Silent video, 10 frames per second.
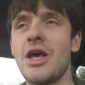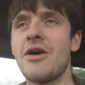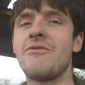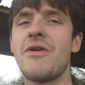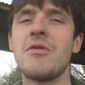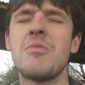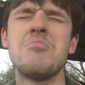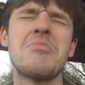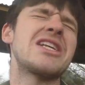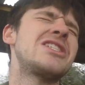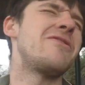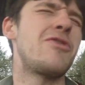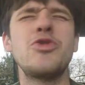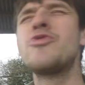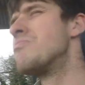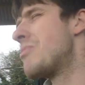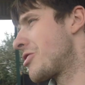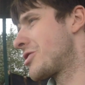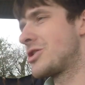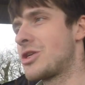a very massive,
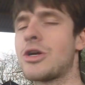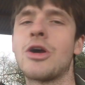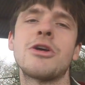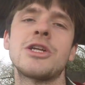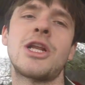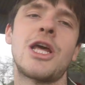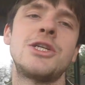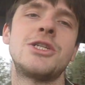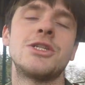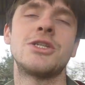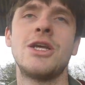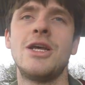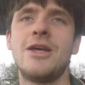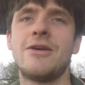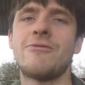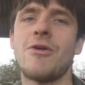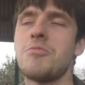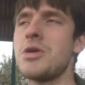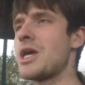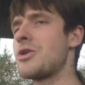humongous congratulations from
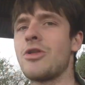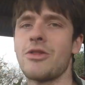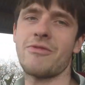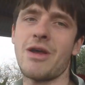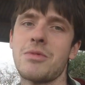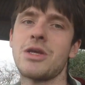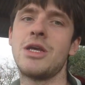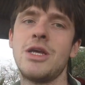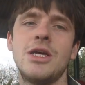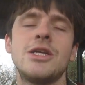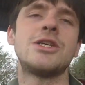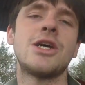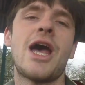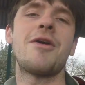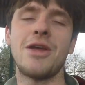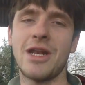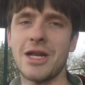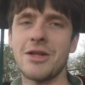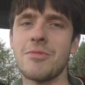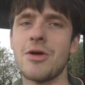me and all the family to Harriet and
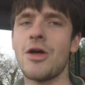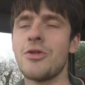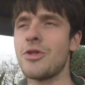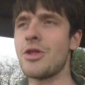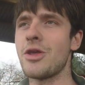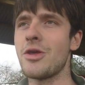Adam on the